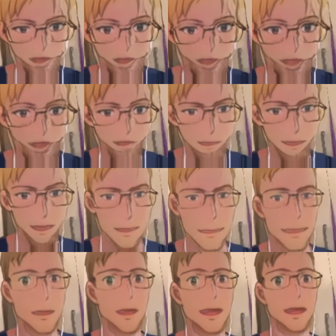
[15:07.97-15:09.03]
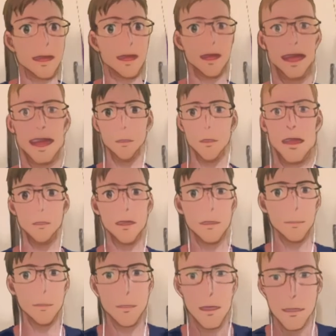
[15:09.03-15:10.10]
There it is. Okay, we have it.
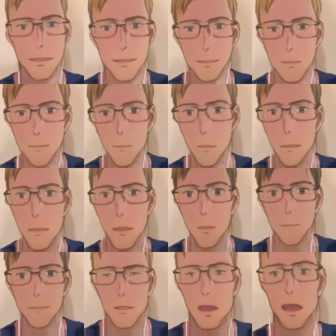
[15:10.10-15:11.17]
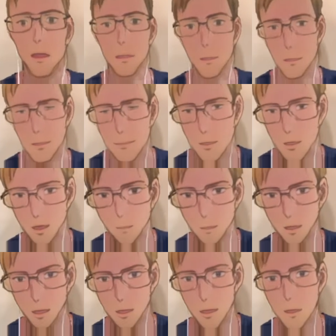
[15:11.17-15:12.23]
We found it. So it's much cheaper
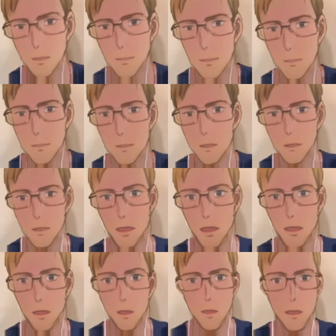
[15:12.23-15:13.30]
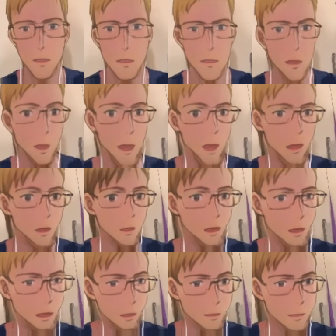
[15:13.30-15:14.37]
actually. It's 15K.
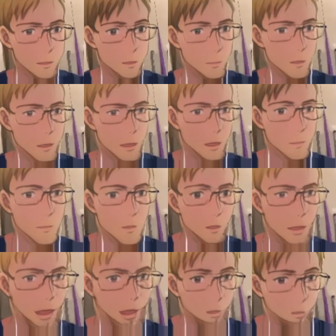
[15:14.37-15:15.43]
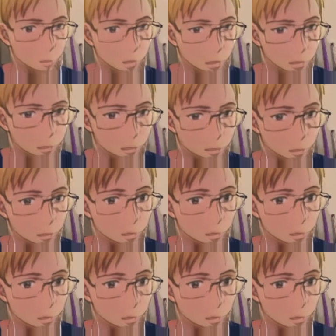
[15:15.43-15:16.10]
Let's look again for the hash rate.